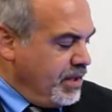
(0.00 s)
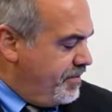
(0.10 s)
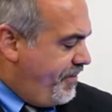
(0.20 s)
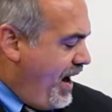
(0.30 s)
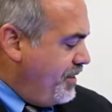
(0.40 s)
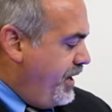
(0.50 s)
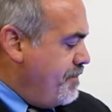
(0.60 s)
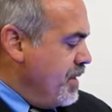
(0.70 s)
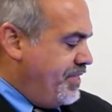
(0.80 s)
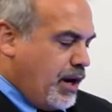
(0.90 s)

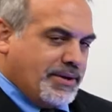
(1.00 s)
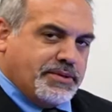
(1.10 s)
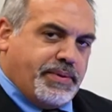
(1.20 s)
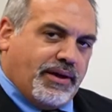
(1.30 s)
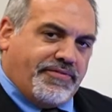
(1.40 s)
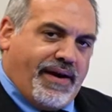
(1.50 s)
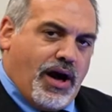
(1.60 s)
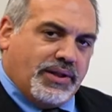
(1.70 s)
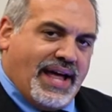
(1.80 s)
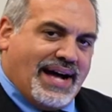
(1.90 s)
Finally, there was a bill
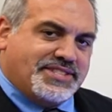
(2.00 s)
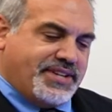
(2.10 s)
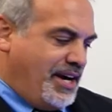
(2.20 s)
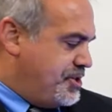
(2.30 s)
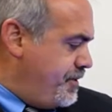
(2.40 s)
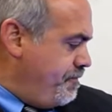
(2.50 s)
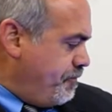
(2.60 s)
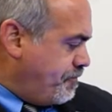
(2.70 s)
filed last session